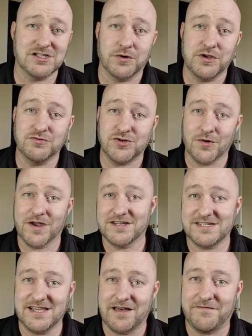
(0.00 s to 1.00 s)
so you don't get
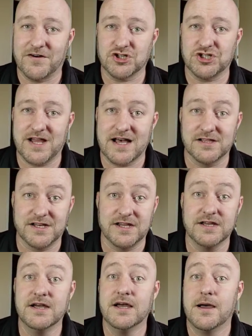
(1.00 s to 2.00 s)
to see that functionality,